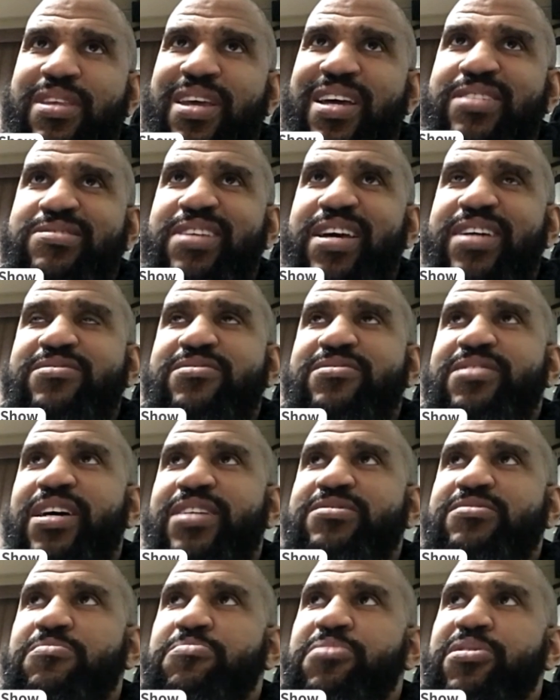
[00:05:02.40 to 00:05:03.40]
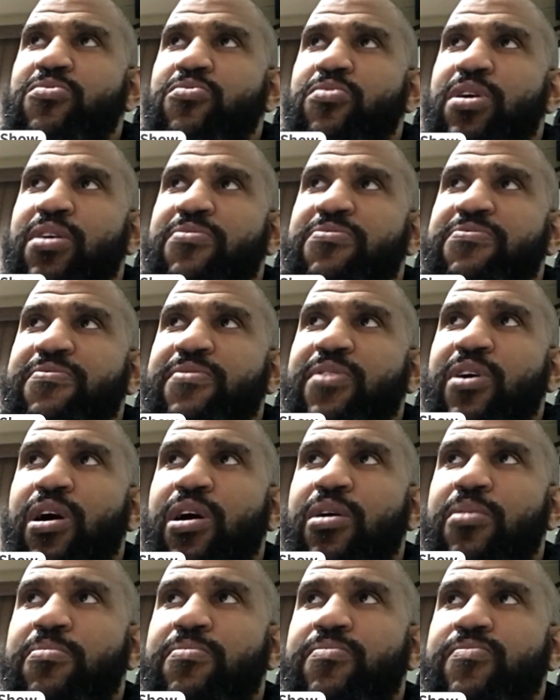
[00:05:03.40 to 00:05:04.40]
that's a bit rough.
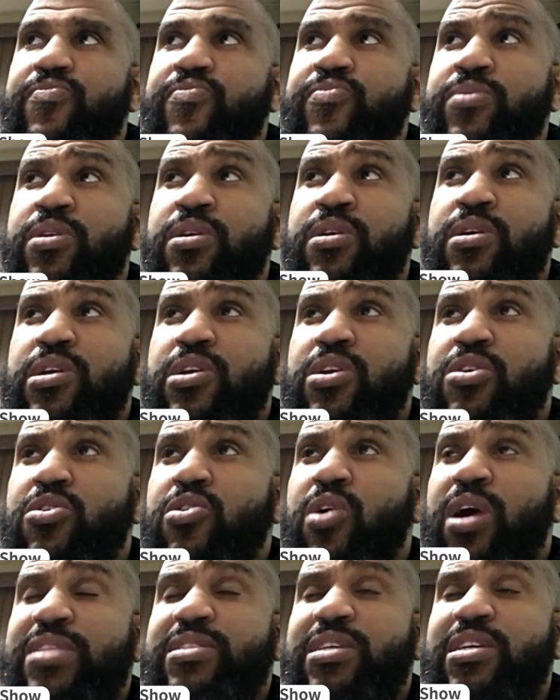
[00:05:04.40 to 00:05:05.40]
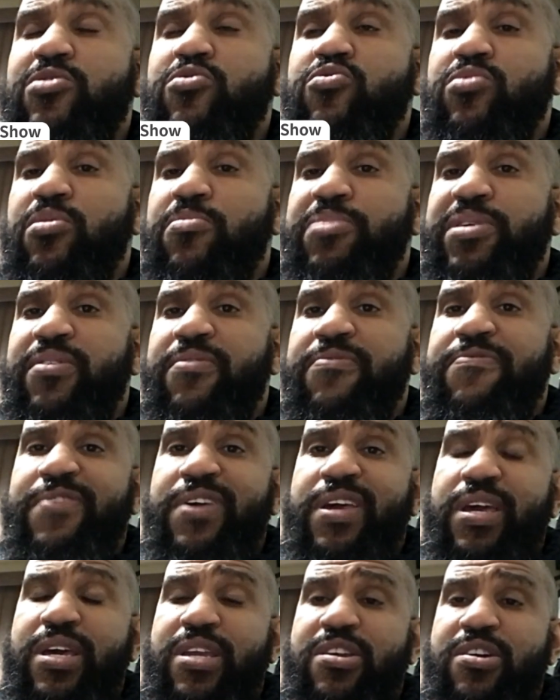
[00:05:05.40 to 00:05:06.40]
I think you could be a
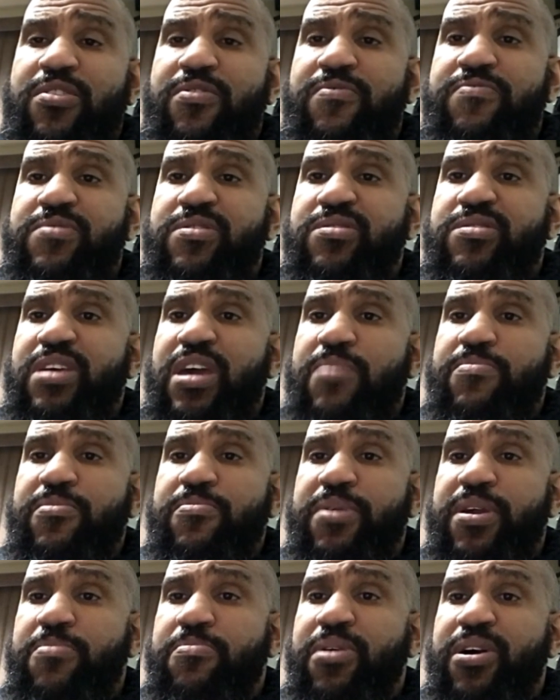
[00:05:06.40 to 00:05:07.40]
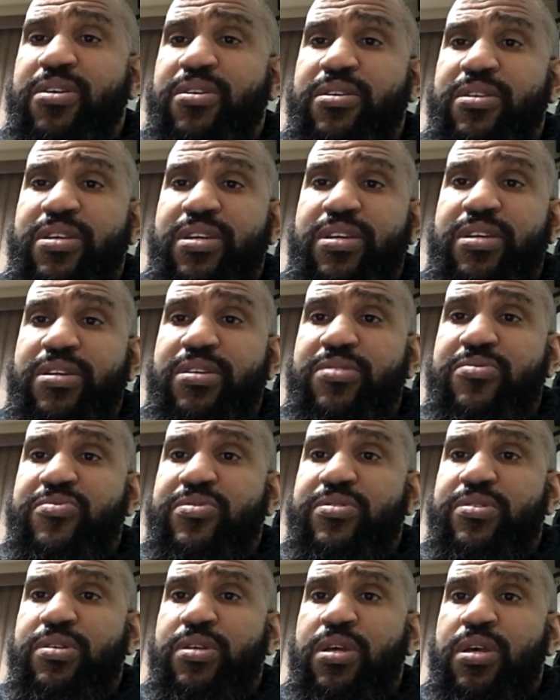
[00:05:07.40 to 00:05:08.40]
fan of Tampa Bay Buccaneers.
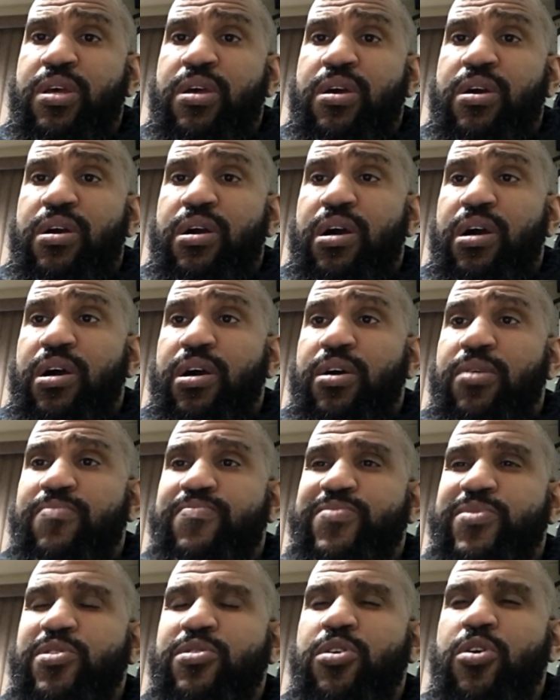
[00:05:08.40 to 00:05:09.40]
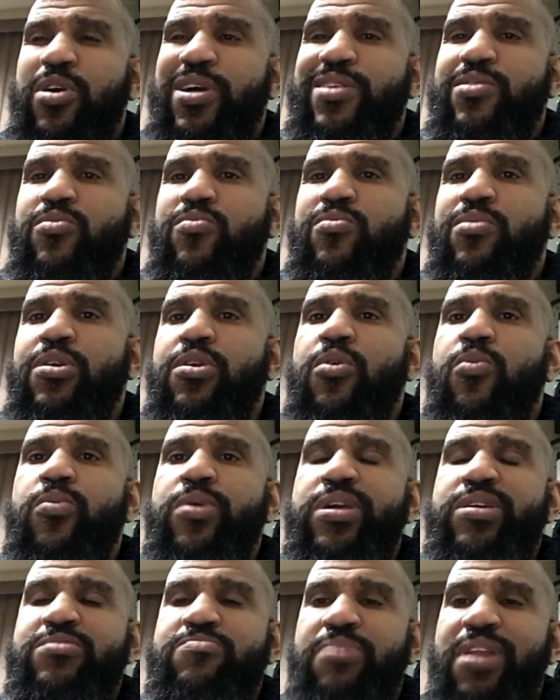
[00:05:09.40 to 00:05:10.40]

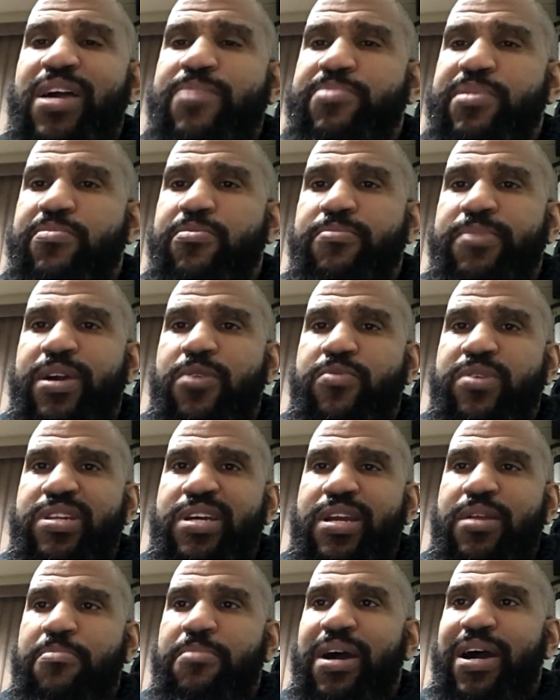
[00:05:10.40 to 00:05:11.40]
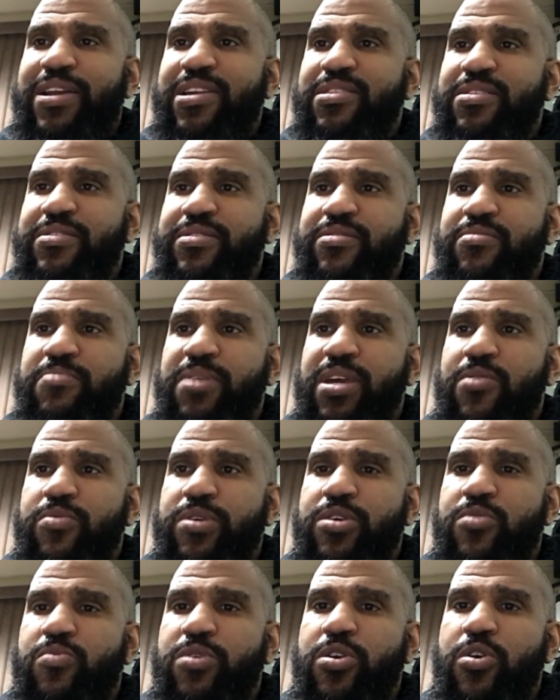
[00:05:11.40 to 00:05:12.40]
We as Black people, man, we're not a monolith, man.
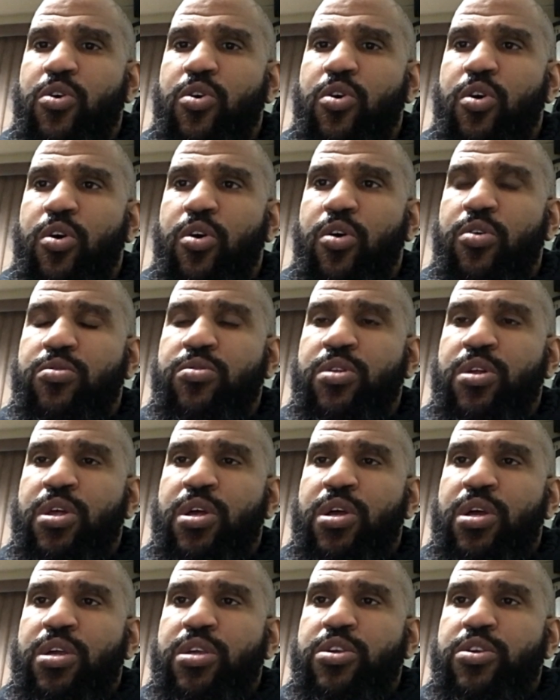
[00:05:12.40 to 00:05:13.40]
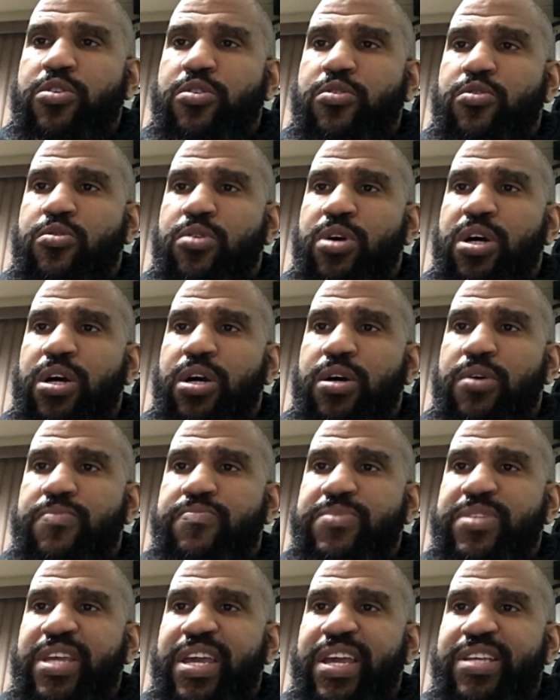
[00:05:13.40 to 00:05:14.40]
We don't all,
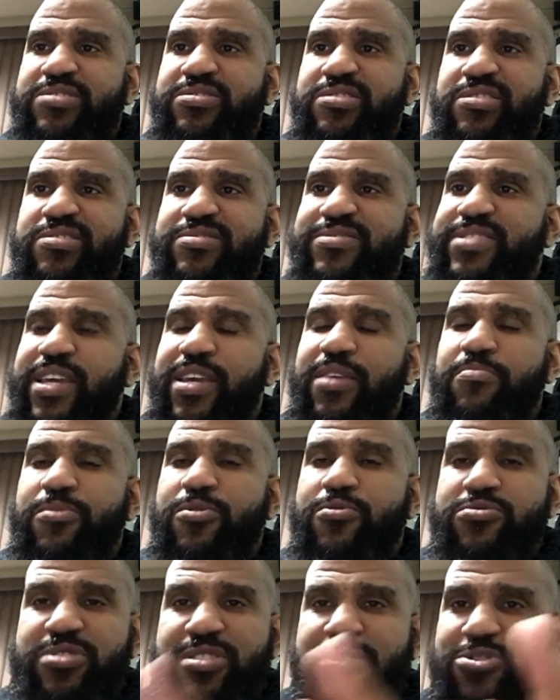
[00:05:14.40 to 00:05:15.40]
dance to the same music.